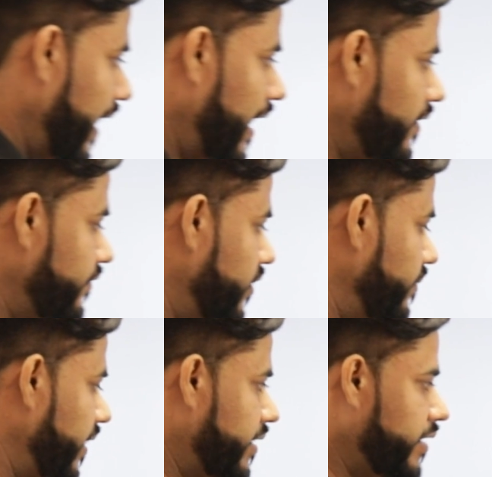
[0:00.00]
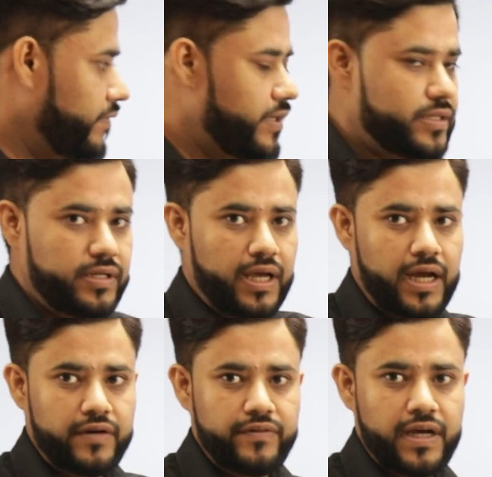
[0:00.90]
have the meter division
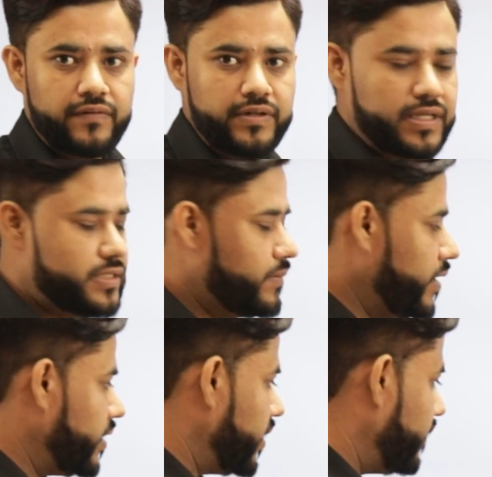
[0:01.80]
and we have the decimeter